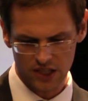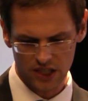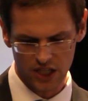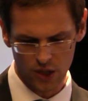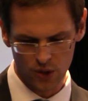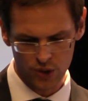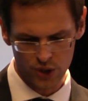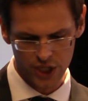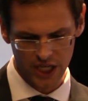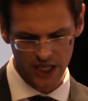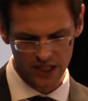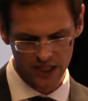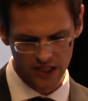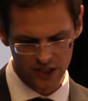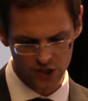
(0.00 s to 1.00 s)

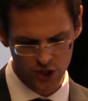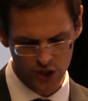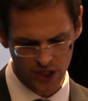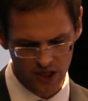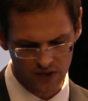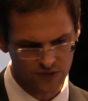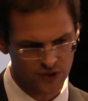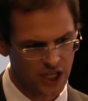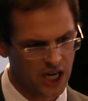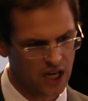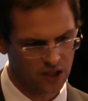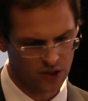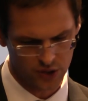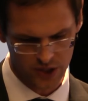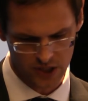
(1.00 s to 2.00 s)
negotiated its share of
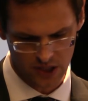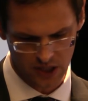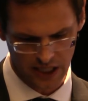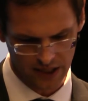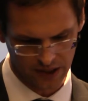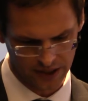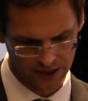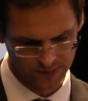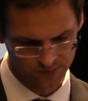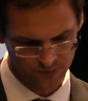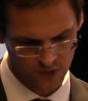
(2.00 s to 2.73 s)
challenges lately.